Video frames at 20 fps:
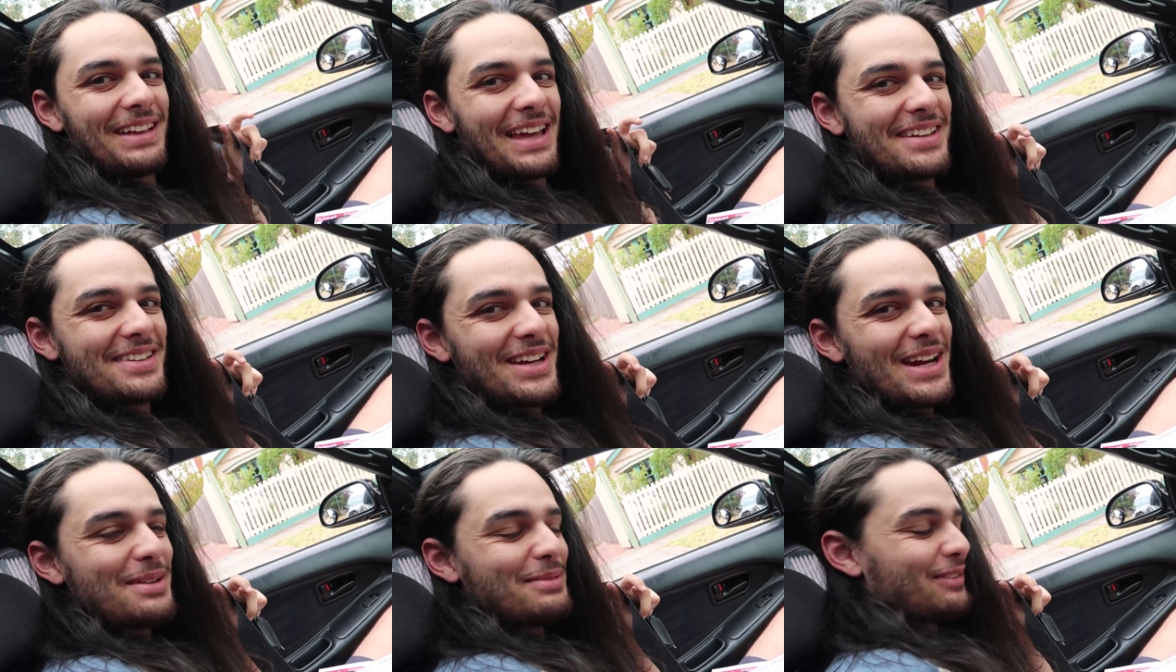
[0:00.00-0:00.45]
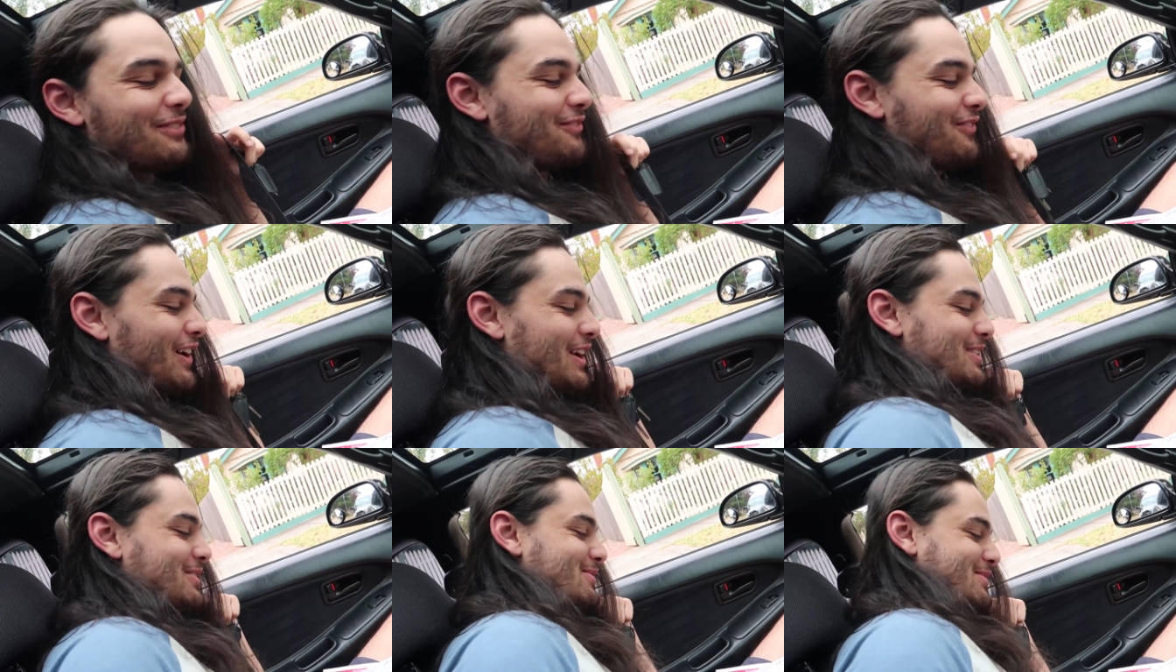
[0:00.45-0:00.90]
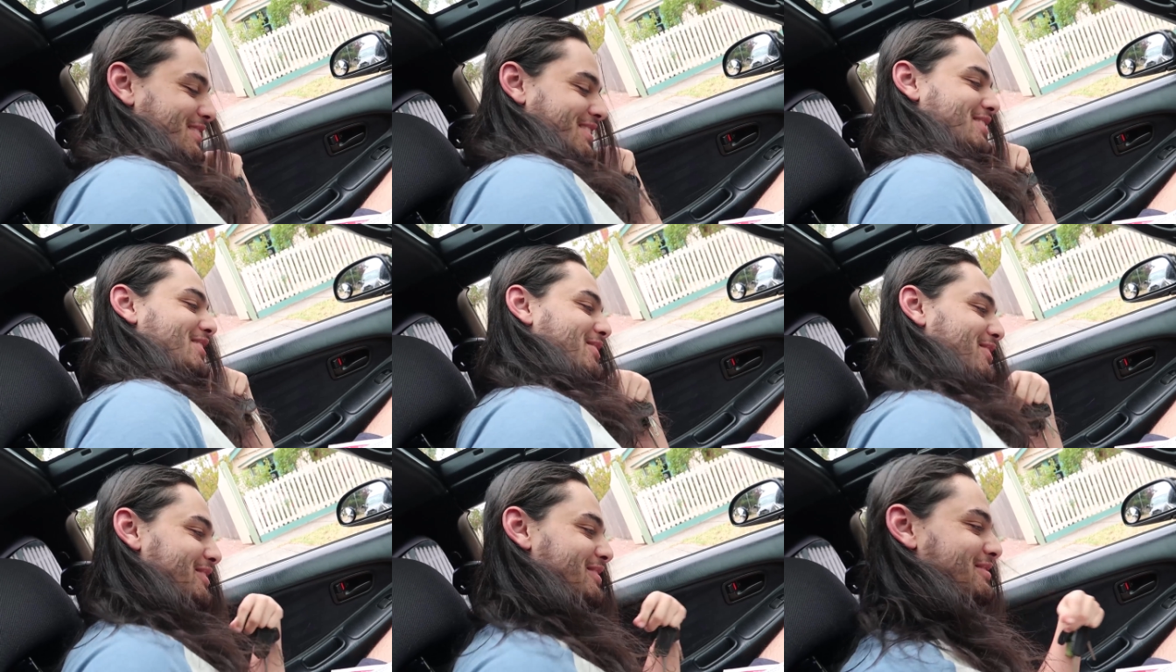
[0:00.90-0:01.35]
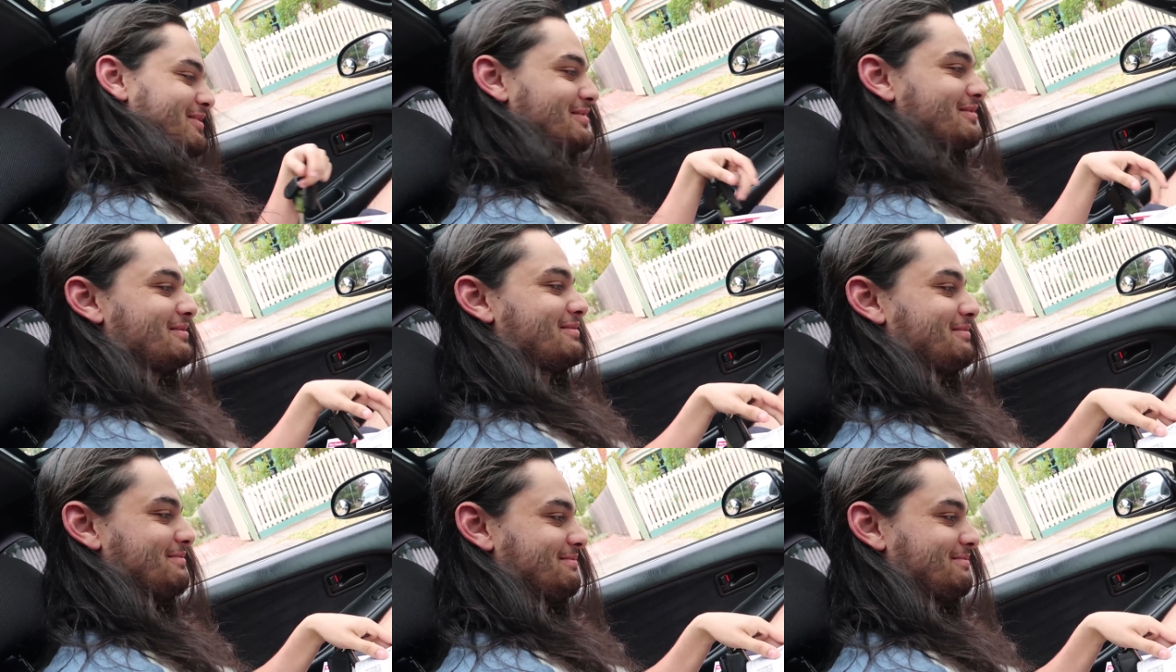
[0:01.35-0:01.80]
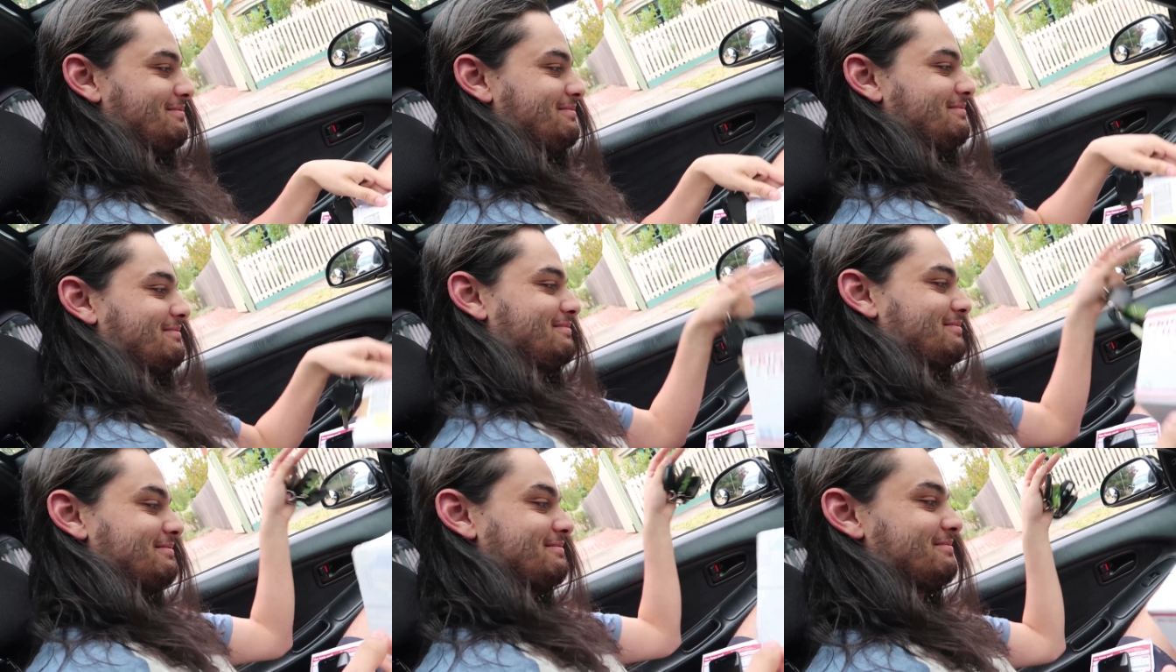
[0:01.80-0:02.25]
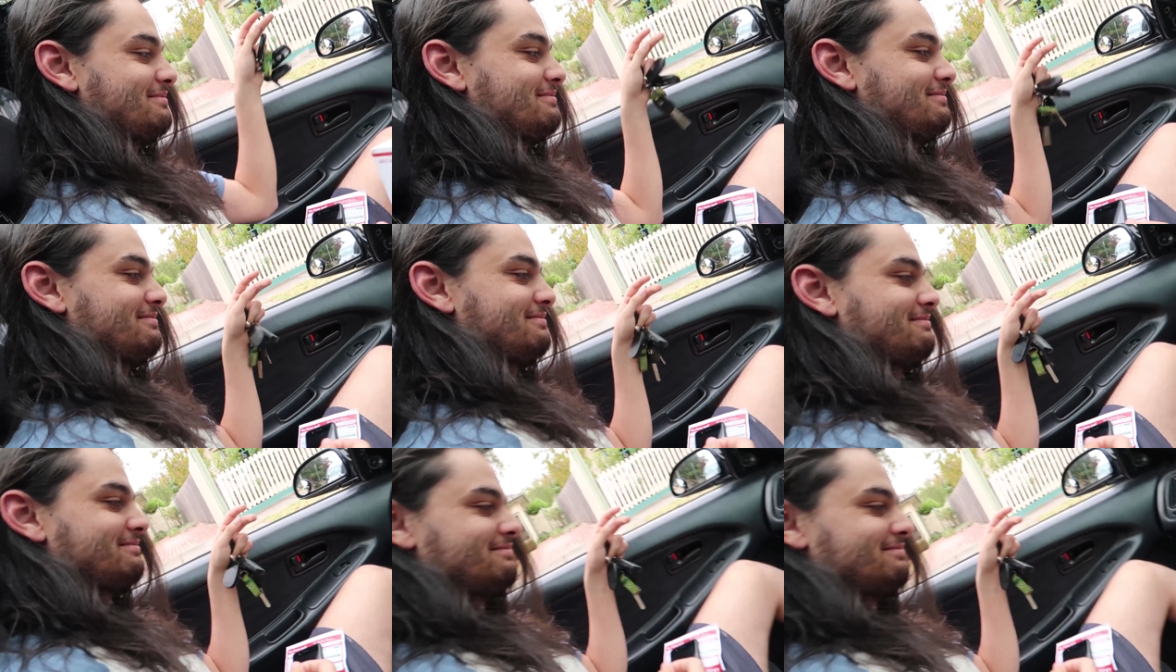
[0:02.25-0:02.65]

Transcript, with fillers: That's going to be fun football. Oh, yes.